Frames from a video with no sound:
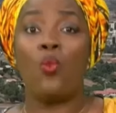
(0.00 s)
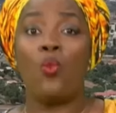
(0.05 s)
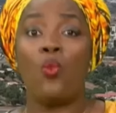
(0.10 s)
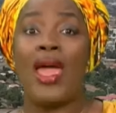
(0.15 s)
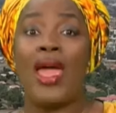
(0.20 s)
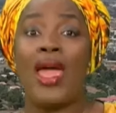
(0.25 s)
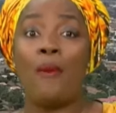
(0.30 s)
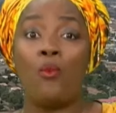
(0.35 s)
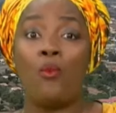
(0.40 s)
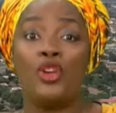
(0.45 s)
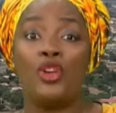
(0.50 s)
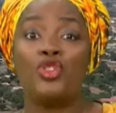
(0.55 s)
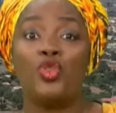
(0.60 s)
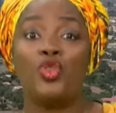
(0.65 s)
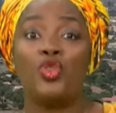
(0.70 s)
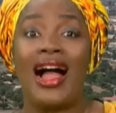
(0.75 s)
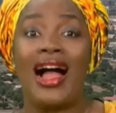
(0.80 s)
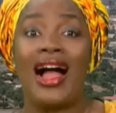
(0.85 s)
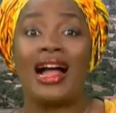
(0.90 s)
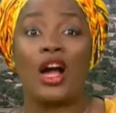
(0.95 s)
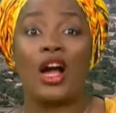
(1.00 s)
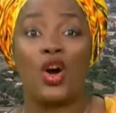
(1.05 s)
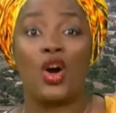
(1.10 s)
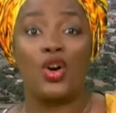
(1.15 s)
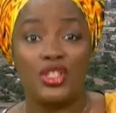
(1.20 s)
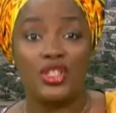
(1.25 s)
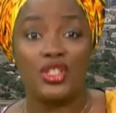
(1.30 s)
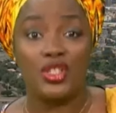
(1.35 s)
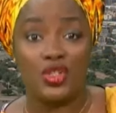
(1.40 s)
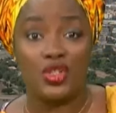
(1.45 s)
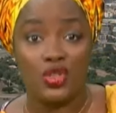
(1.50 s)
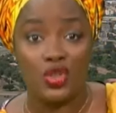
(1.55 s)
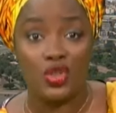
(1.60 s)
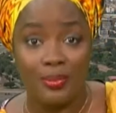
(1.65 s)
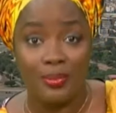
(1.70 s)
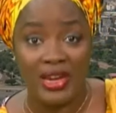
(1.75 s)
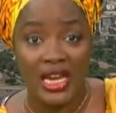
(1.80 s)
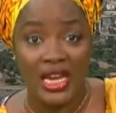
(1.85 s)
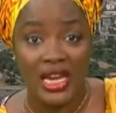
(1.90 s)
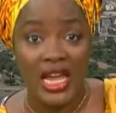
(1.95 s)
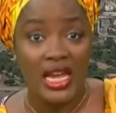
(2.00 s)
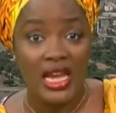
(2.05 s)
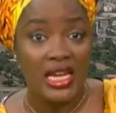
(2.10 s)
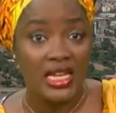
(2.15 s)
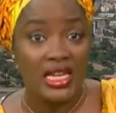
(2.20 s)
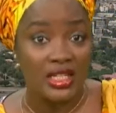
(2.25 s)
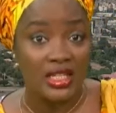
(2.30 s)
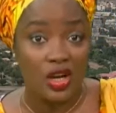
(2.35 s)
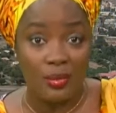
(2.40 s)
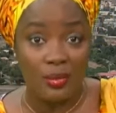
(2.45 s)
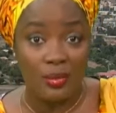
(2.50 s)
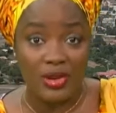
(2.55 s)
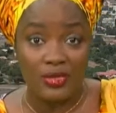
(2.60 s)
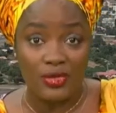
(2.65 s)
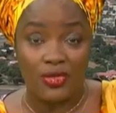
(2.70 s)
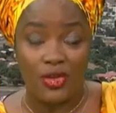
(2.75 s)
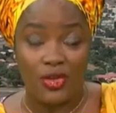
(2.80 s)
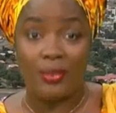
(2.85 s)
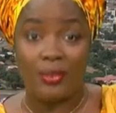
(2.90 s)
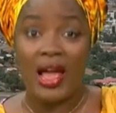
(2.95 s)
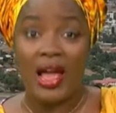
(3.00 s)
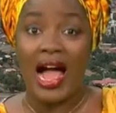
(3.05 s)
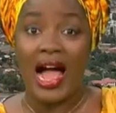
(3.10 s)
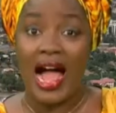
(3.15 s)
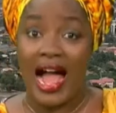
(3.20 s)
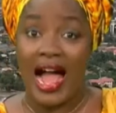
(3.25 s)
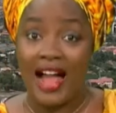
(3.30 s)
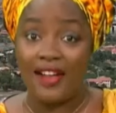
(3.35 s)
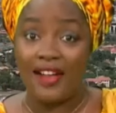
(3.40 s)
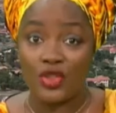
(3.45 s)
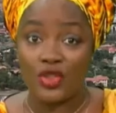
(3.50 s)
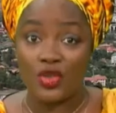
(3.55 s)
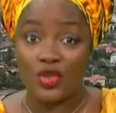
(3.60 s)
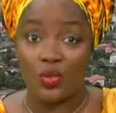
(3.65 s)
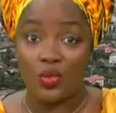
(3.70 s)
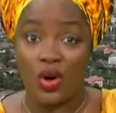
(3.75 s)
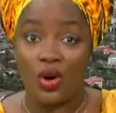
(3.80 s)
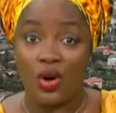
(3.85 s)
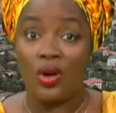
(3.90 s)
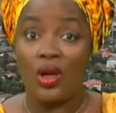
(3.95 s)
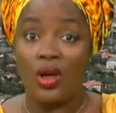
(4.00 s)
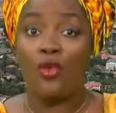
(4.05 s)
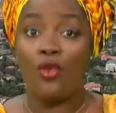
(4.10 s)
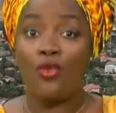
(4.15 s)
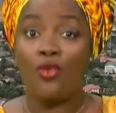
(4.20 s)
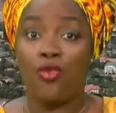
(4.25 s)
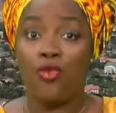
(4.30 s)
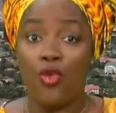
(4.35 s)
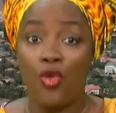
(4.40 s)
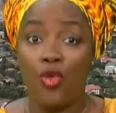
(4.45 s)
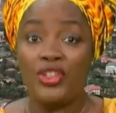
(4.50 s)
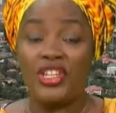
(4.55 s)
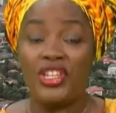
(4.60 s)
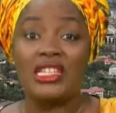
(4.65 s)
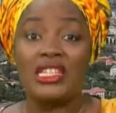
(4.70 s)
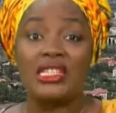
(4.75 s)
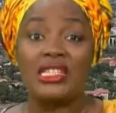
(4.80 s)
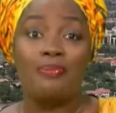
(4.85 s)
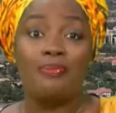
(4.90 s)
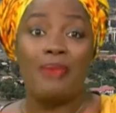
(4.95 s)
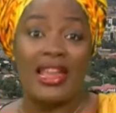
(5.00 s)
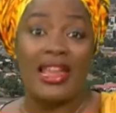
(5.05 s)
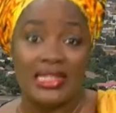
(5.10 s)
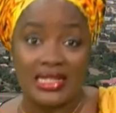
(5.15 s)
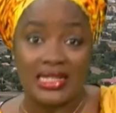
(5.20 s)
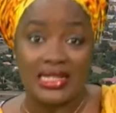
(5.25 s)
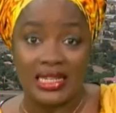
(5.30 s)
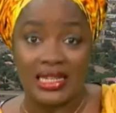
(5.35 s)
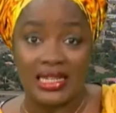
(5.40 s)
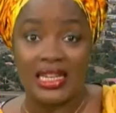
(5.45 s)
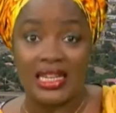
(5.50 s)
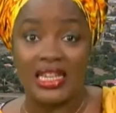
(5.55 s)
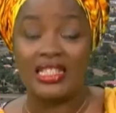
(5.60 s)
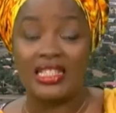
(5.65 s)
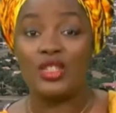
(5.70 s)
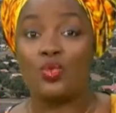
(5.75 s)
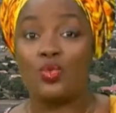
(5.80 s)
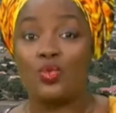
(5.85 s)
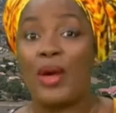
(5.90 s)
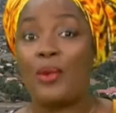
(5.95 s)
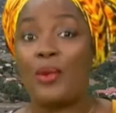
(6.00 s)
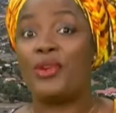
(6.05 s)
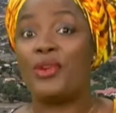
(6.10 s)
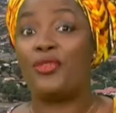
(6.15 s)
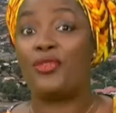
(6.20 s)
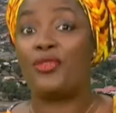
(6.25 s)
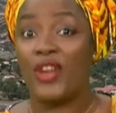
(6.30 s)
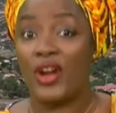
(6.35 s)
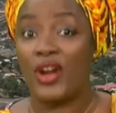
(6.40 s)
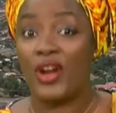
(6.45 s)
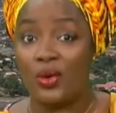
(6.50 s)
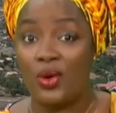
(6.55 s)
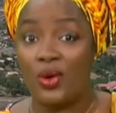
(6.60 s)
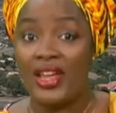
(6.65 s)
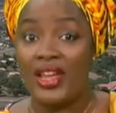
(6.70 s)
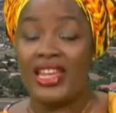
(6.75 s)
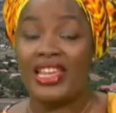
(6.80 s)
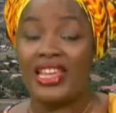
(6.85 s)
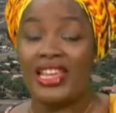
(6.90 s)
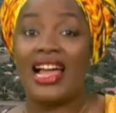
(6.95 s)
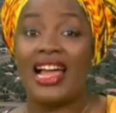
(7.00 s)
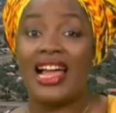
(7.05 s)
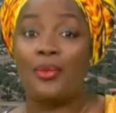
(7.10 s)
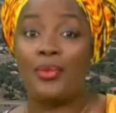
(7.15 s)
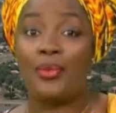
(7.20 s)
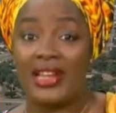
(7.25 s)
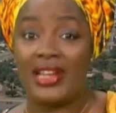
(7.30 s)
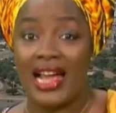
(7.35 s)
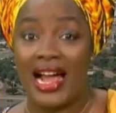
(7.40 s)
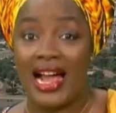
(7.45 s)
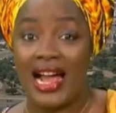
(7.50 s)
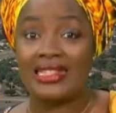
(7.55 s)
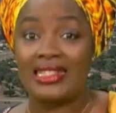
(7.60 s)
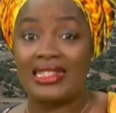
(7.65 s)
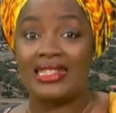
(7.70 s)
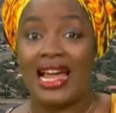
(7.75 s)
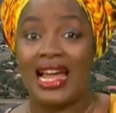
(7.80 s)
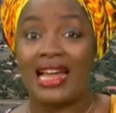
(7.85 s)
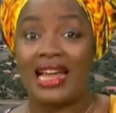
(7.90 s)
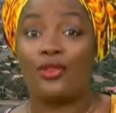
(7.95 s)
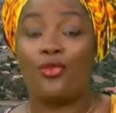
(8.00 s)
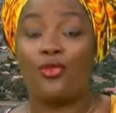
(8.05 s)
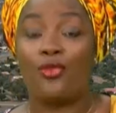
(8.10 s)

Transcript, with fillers: where what you are consuming is coming from? After all, food is medicine. It is when we fail in that regards that